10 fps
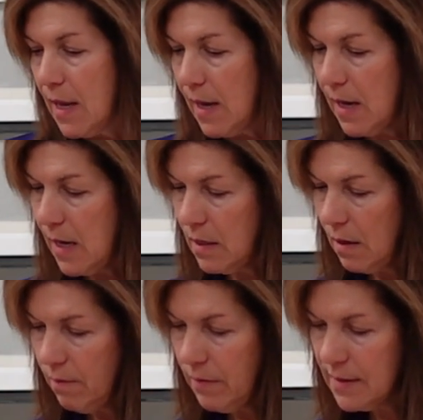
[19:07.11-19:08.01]
and
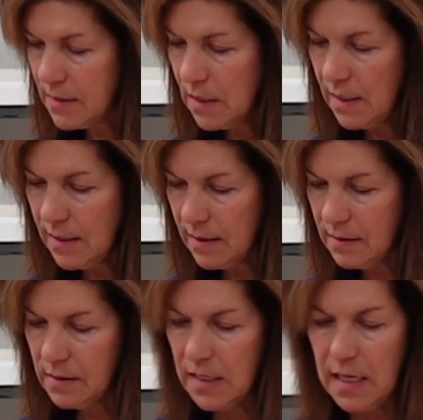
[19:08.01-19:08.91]
this
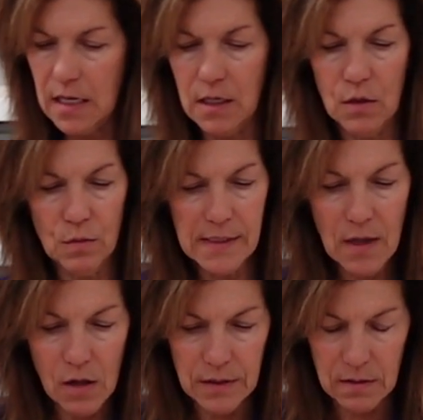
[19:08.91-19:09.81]
is the end
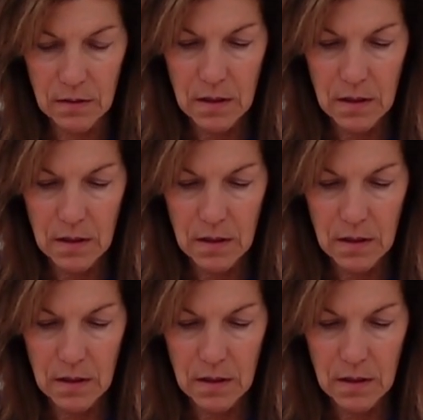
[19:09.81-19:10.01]
result.